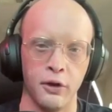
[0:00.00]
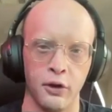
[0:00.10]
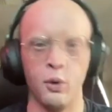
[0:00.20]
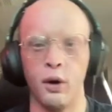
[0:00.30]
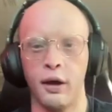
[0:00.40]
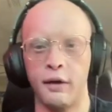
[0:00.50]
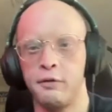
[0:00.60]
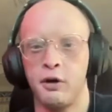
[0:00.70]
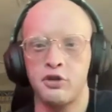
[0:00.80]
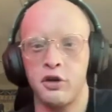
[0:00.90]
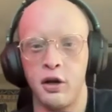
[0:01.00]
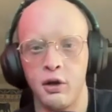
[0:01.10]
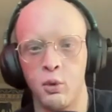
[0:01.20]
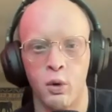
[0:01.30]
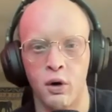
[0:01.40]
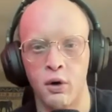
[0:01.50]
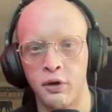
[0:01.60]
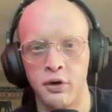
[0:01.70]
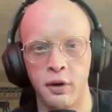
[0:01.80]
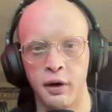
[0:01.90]
you are like functioning in the world
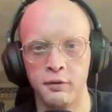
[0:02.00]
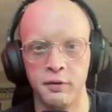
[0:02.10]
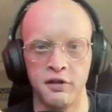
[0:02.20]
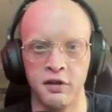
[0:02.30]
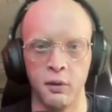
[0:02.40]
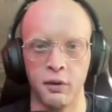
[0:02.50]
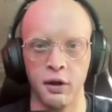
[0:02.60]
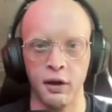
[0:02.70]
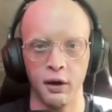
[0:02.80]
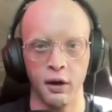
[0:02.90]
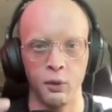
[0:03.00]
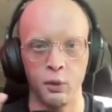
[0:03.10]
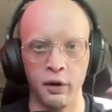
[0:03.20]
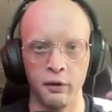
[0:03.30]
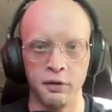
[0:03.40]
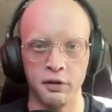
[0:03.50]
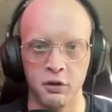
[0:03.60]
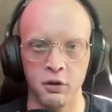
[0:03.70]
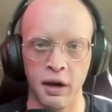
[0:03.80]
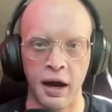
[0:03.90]
and you're interfacing with like a real
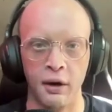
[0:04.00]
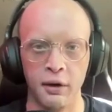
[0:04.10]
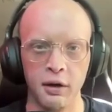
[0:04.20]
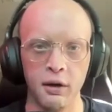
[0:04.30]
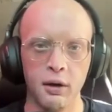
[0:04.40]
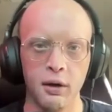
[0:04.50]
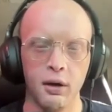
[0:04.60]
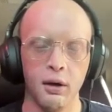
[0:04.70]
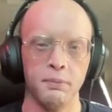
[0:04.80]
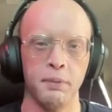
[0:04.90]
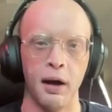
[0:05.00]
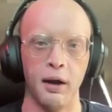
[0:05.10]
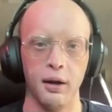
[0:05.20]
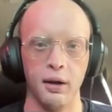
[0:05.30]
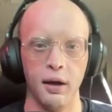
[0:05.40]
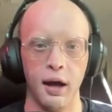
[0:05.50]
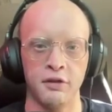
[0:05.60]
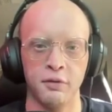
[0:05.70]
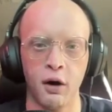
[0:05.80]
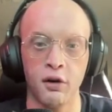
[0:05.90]
physical reality. But
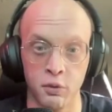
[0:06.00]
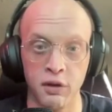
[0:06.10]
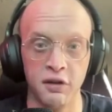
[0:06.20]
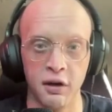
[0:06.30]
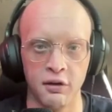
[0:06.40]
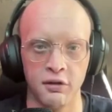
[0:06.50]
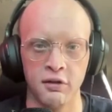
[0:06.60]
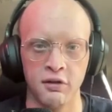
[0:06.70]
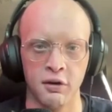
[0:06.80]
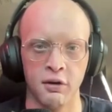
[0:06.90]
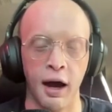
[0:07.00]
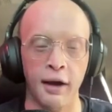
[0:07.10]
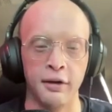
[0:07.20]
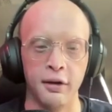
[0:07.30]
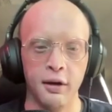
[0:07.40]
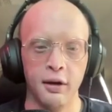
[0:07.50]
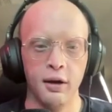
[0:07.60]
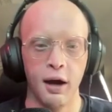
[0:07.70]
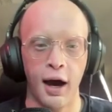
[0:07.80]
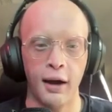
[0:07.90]
as far as reasoning is concerned, I
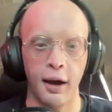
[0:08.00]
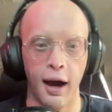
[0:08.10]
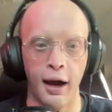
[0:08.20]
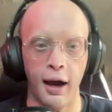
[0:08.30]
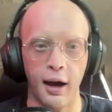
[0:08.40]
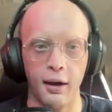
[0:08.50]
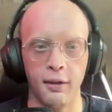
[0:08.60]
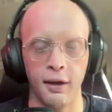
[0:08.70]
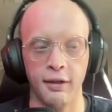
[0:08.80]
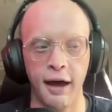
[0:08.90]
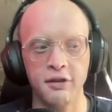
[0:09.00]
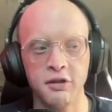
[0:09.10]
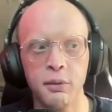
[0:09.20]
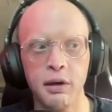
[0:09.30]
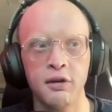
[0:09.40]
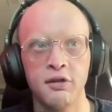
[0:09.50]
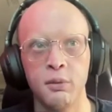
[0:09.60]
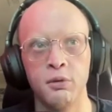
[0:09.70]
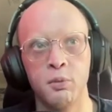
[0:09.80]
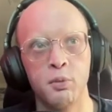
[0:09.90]
like that, to me
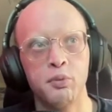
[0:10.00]
seems